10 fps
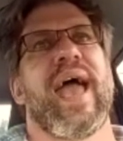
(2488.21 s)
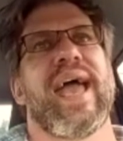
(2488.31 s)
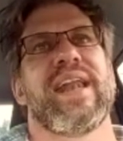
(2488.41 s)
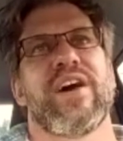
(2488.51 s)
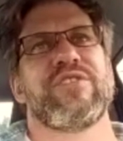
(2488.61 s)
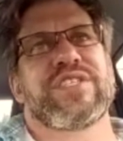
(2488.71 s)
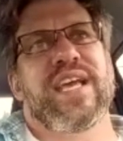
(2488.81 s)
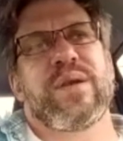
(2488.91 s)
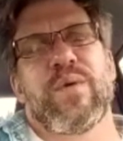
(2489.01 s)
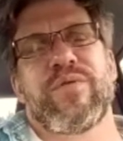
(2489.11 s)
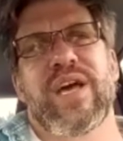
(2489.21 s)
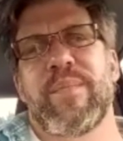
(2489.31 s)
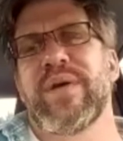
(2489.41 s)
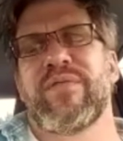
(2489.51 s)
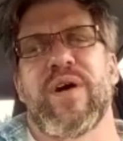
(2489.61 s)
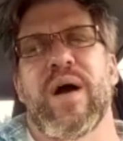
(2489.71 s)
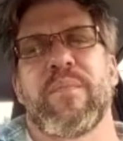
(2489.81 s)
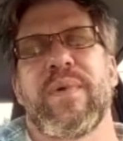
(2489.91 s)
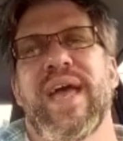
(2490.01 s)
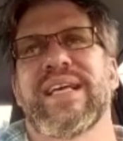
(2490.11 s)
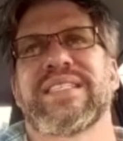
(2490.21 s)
and understand where they're coming from. And